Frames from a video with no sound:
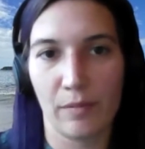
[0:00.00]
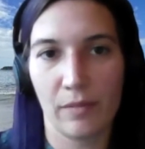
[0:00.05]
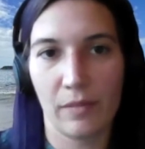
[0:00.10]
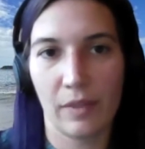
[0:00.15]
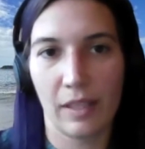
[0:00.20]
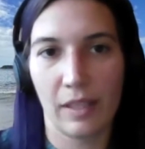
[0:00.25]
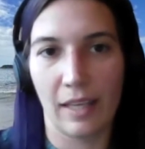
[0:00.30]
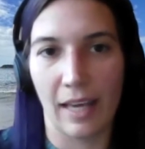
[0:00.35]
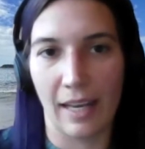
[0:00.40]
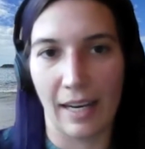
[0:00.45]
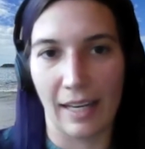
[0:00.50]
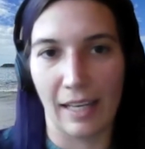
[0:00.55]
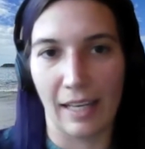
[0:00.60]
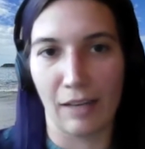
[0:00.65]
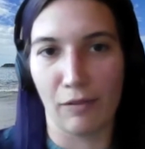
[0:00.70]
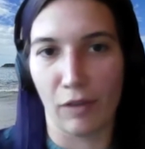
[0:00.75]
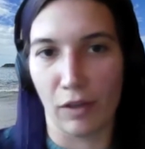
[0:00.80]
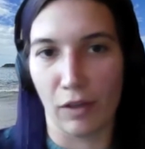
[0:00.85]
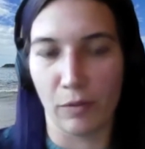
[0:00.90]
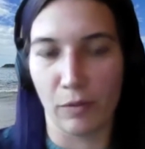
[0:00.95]
getting
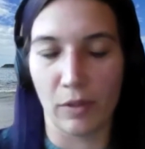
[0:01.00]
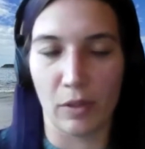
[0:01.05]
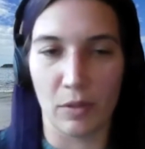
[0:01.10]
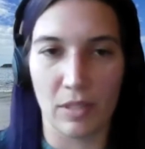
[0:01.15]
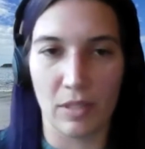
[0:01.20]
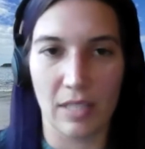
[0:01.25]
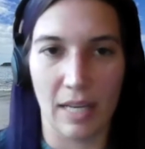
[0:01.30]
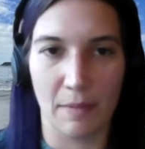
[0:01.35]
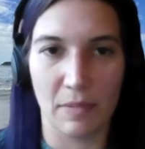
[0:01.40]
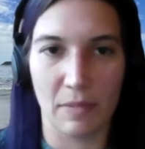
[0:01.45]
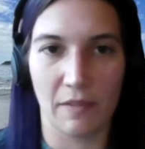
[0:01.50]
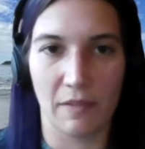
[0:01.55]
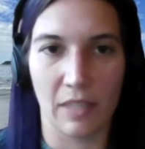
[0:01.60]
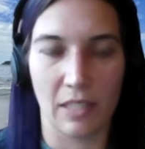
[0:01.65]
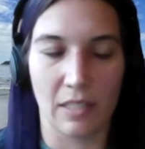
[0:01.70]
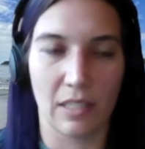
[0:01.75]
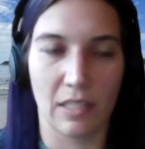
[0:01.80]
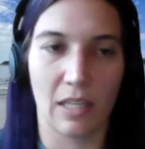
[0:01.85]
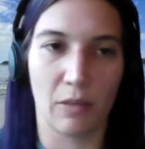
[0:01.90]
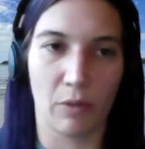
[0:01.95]
involved with those types of
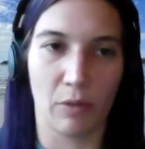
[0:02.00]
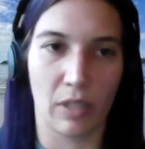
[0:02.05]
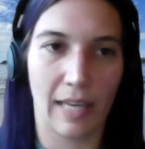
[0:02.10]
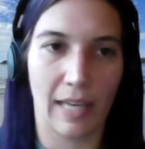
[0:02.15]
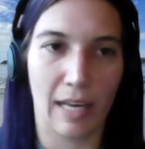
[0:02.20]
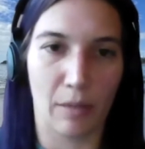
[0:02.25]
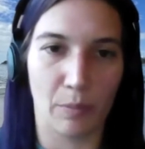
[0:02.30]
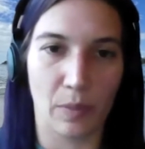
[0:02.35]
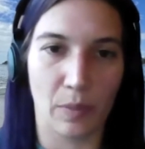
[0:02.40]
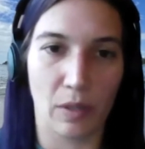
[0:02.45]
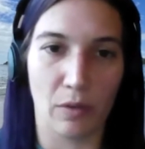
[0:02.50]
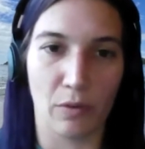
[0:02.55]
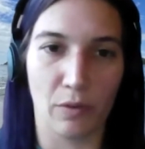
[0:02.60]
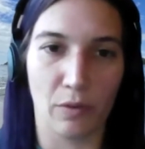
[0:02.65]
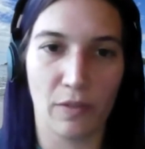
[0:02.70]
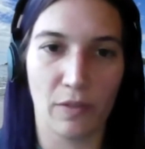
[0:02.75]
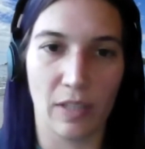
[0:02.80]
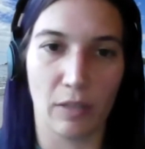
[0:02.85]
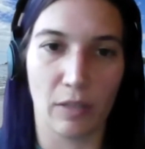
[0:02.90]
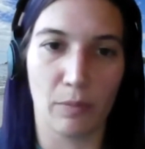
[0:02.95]
things can really help you
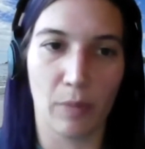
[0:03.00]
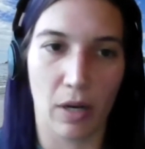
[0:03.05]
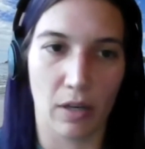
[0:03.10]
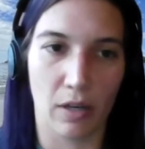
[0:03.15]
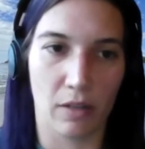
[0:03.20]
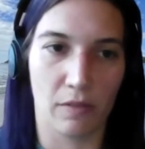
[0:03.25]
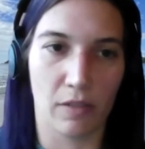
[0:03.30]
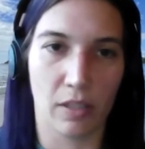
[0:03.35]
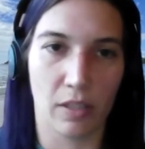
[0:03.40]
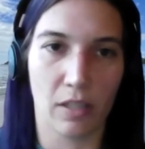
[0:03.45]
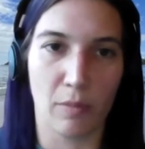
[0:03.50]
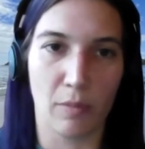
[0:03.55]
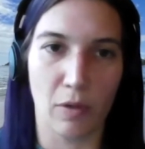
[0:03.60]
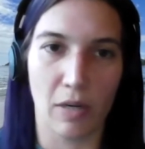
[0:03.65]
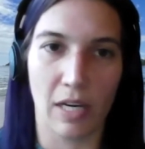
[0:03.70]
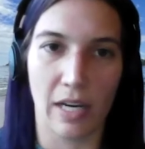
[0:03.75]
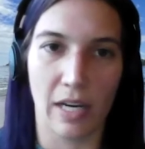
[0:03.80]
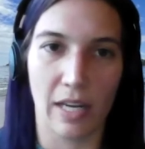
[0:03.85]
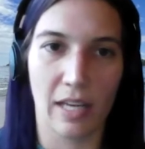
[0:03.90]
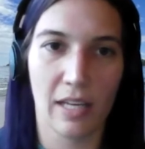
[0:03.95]
feel part of the
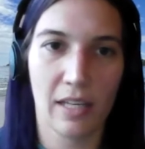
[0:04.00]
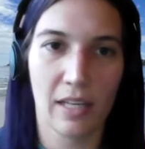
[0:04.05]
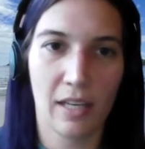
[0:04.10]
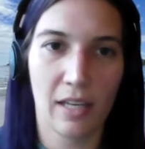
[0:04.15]
community.